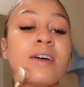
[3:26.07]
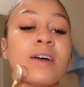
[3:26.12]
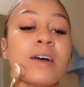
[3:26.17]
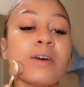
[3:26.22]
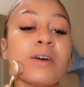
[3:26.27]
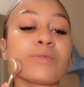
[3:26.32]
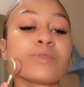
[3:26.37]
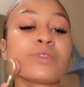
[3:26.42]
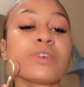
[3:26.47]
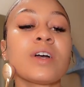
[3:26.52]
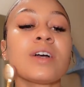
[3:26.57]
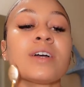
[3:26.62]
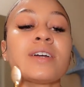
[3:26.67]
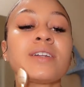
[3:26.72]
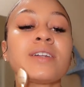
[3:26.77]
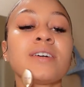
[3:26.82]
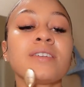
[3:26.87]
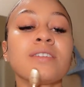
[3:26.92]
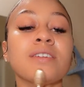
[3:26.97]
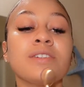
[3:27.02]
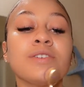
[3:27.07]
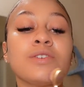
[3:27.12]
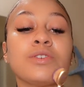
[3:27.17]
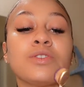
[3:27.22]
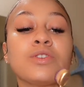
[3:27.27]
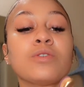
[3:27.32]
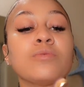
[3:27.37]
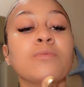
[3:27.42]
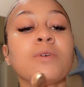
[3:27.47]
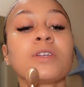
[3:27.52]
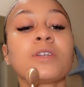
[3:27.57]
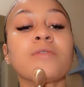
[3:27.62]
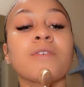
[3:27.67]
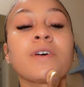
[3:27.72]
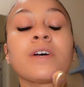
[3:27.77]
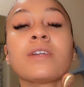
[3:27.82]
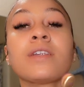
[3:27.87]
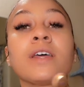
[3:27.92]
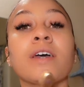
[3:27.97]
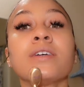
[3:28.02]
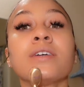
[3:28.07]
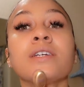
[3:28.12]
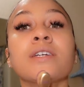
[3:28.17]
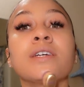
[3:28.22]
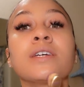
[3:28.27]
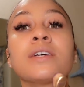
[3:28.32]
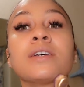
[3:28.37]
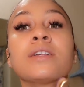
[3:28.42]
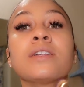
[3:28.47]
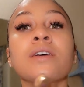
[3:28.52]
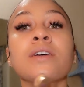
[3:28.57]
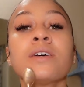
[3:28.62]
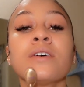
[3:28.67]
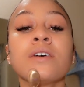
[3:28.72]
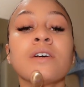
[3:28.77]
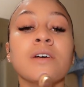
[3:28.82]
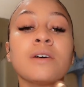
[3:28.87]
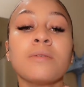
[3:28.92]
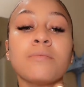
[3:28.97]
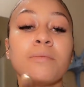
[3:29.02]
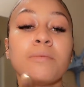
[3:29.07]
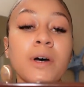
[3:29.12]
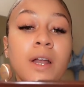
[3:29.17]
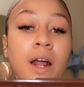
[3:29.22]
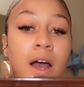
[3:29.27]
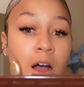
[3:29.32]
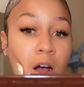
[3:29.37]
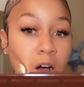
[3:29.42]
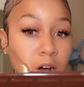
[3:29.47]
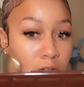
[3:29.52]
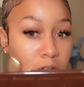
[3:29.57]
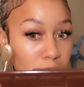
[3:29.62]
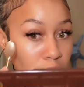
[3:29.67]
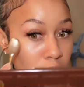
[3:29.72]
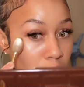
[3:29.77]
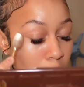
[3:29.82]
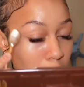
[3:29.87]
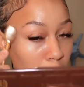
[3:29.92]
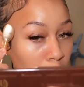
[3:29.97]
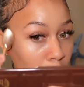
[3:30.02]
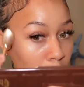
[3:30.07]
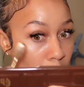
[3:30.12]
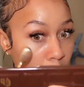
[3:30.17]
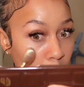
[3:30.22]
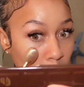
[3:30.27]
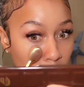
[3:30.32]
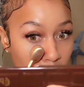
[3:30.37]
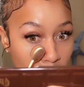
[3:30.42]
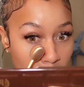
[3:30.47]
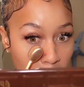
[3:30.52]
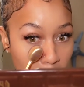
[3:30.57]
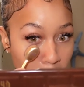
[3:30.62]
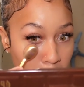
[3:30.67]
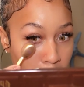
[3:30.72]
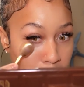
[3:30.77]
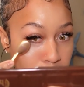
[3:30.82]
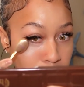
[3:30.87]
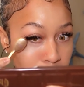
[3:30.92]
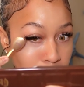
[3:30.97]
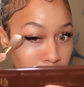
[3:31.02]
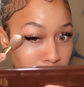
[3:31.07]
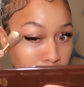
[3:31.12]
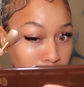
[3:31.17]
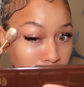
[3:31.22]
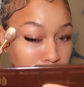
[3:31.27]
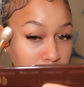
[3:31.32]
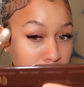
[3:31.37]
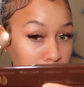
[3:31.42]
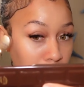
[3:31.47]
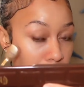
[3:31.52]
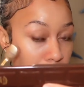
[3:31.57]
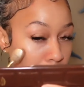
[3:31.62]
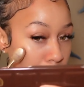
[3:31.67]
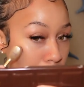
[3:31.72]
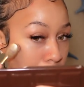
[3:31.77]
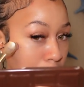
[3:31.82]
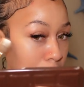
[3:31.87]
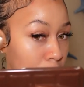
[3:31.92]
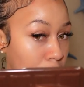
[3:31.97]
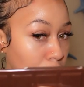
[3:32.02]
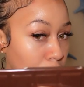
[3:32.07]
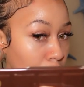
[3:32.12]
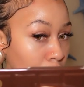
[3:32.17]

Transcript: I'm trying not to do too much foundation, but I also want everything to look